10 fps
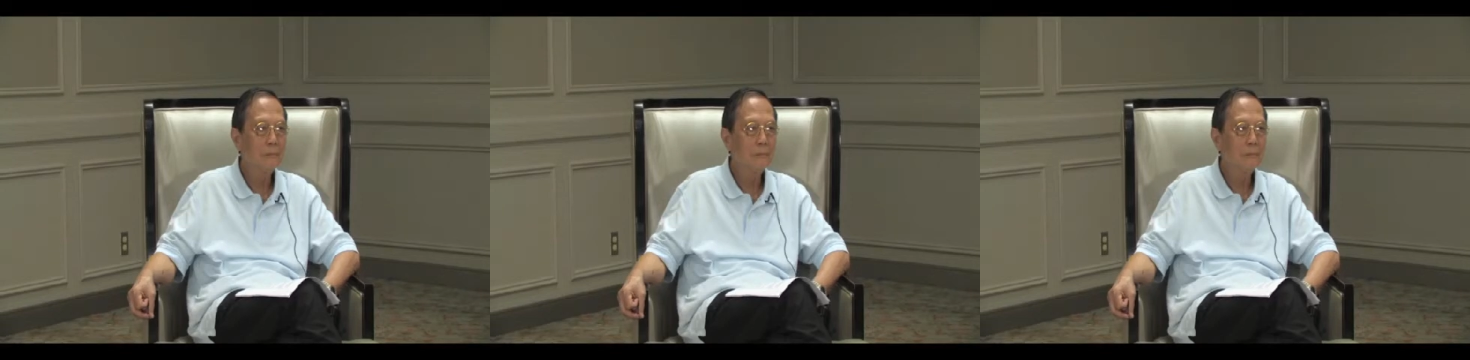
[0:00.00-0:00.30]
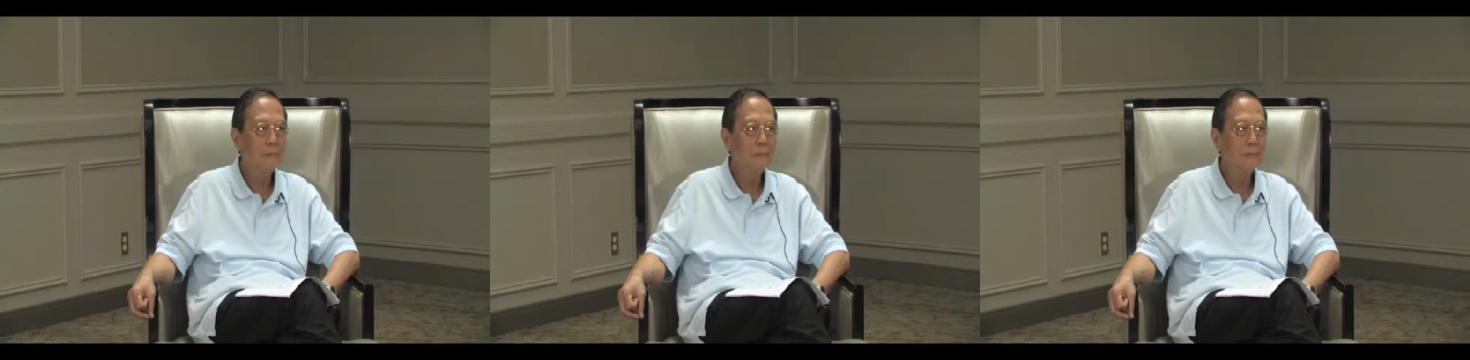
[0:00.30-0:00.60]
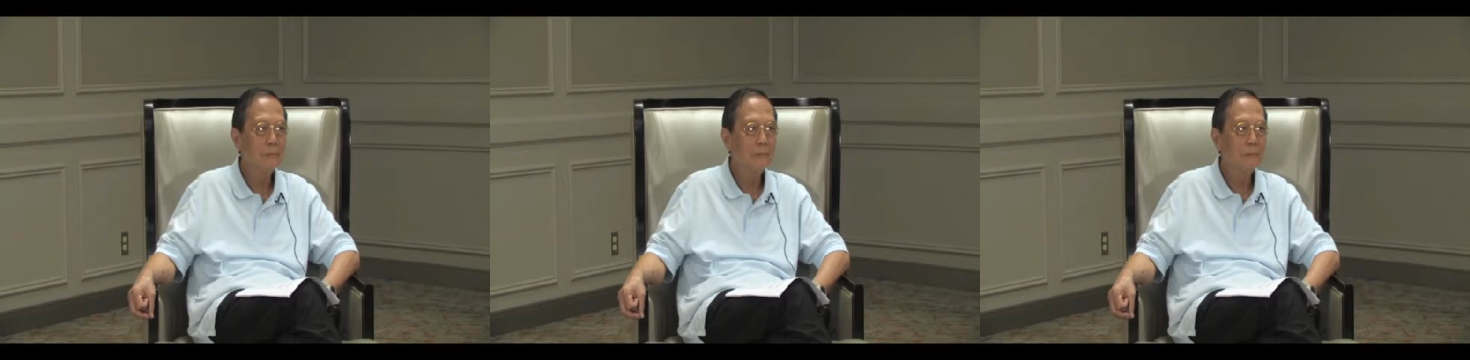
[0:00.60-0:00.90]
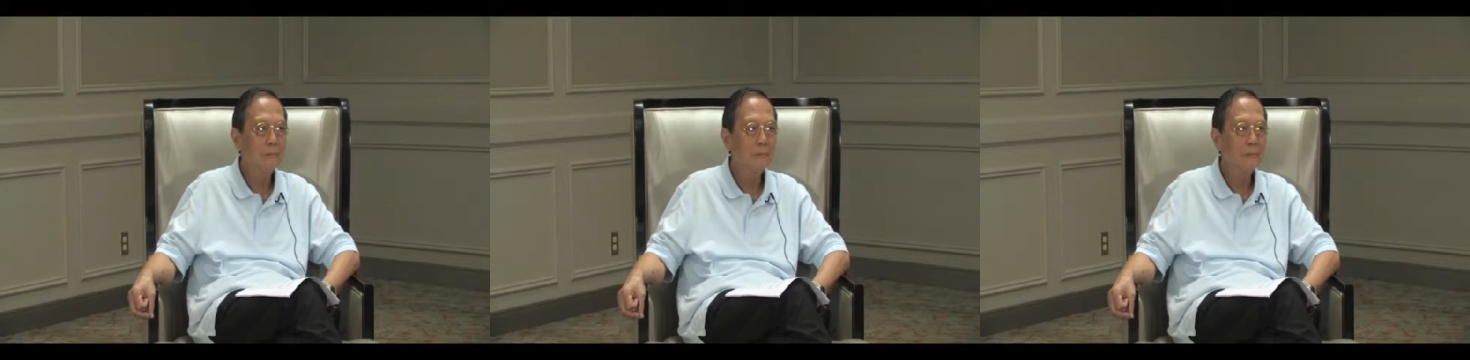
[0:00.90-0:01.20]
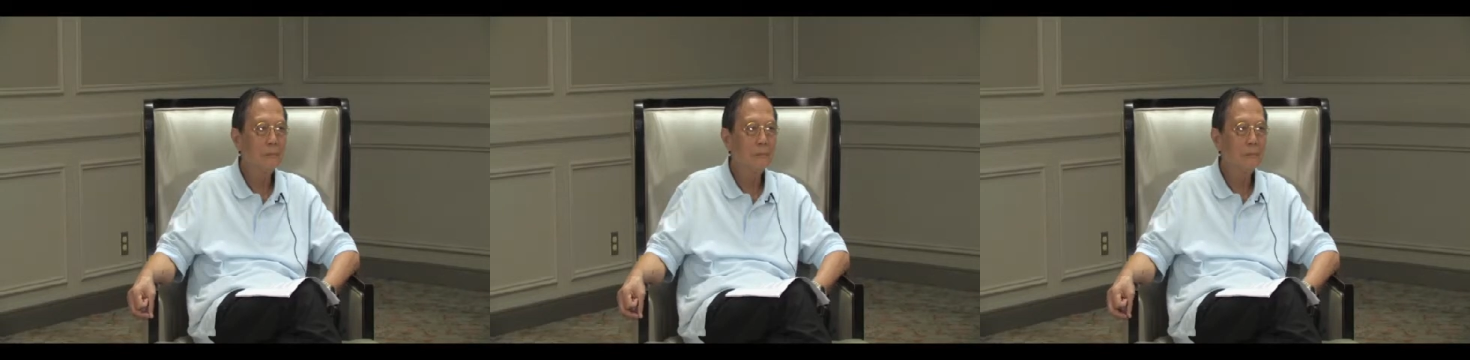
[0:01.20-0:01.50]
problems with
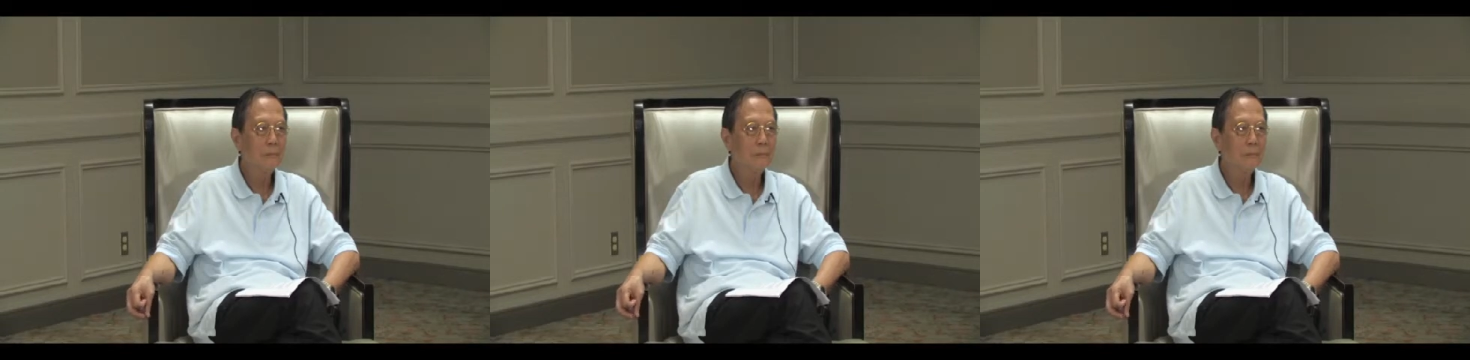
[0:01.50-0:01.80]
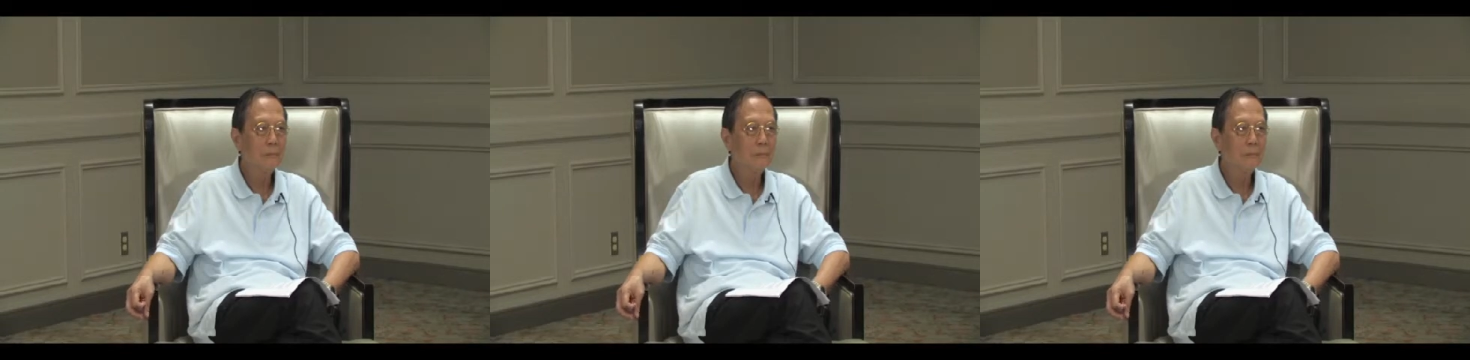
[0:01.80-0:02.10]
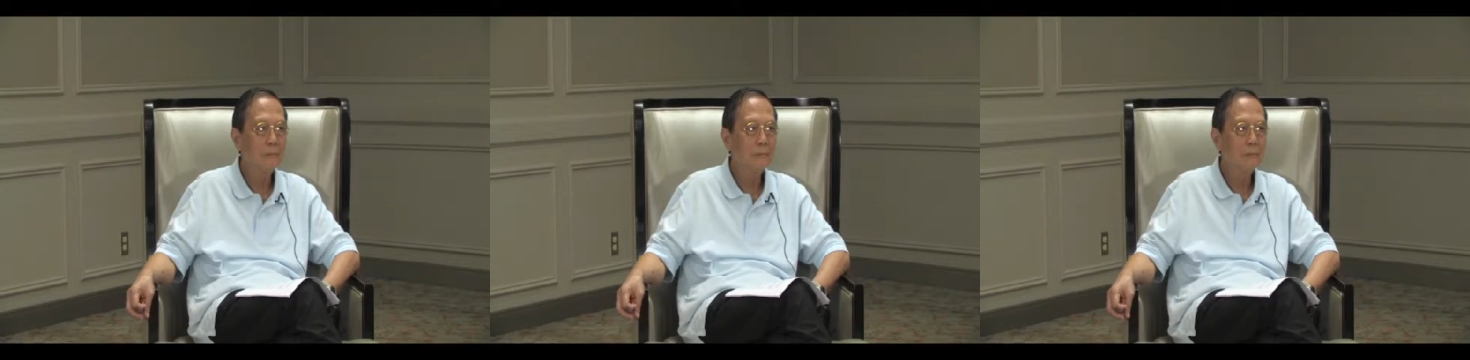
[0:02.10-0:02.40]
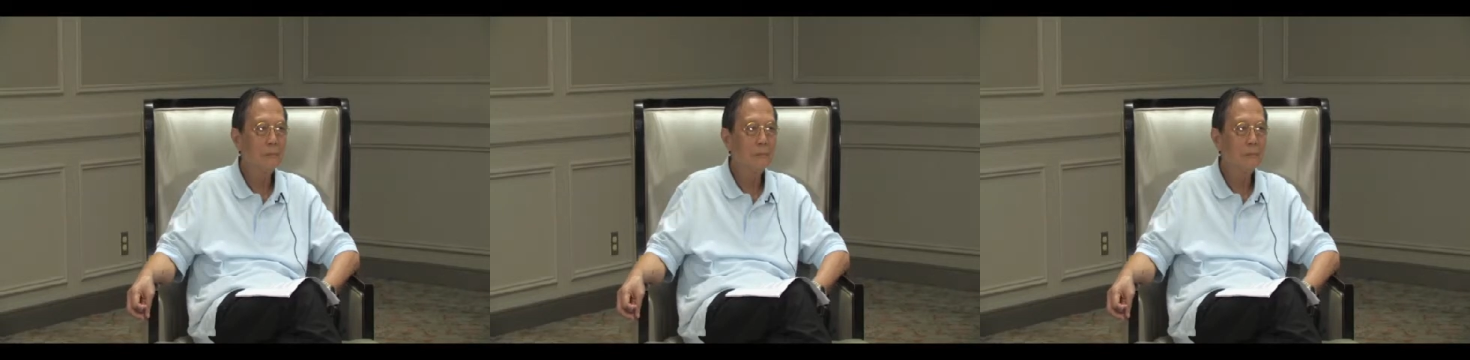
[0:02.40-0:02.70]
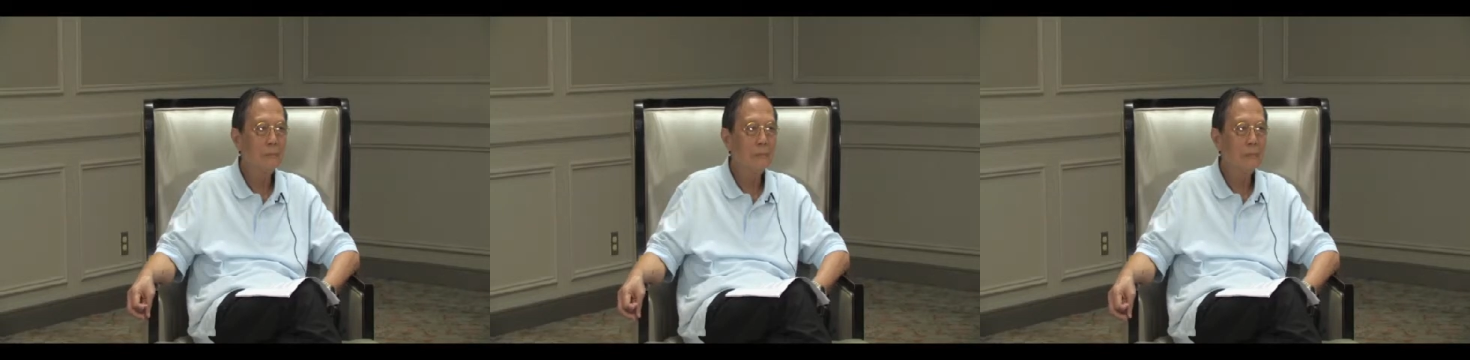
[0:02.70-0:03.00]
chains
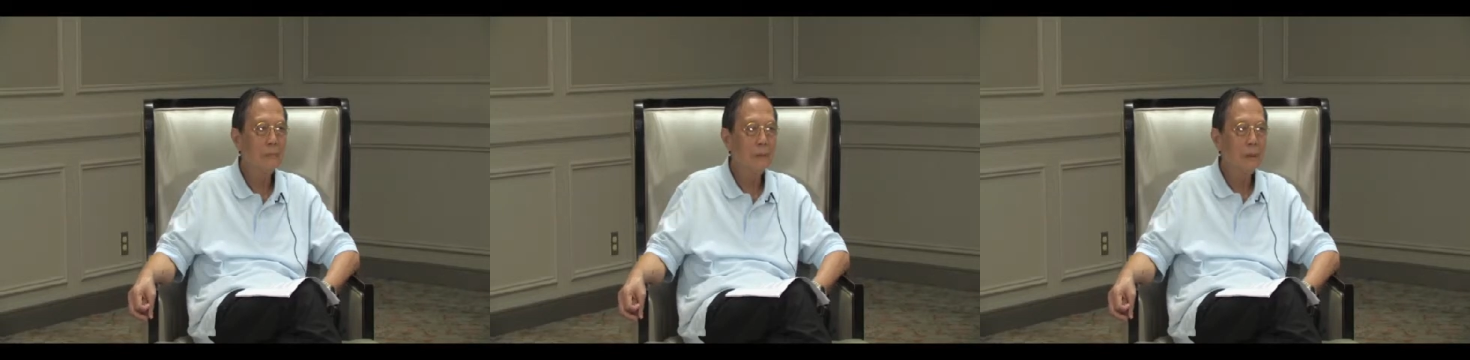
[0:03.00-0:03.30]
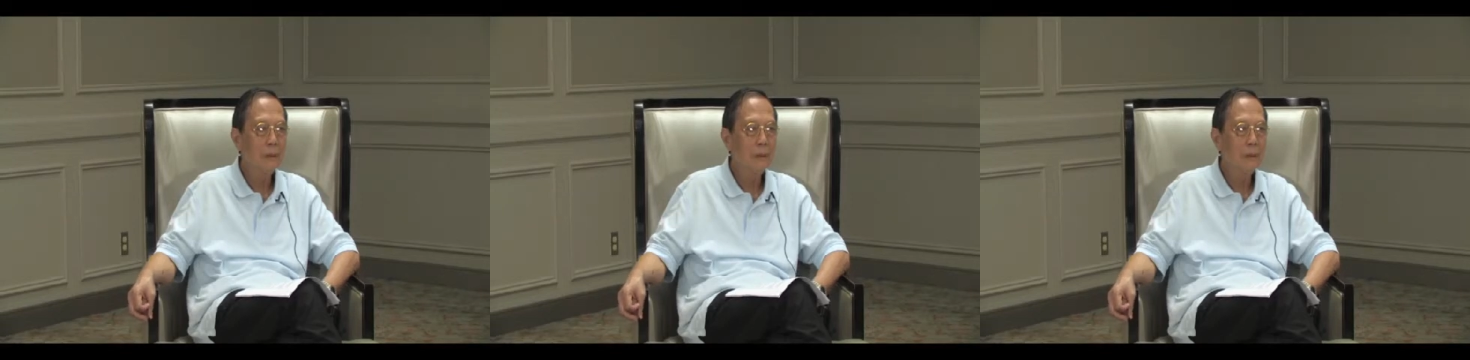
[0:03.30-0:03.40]
cracking as a